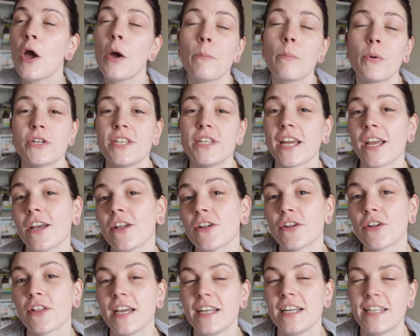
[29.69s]

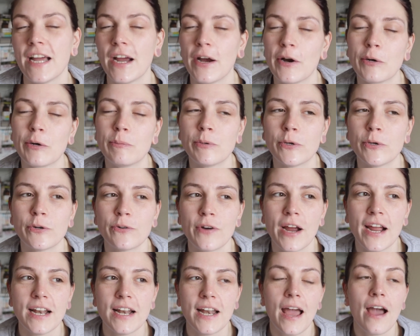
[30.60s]
particularly terrible
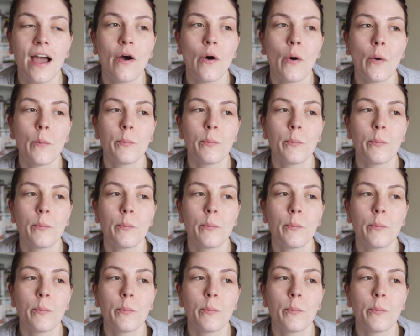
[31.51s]
right now,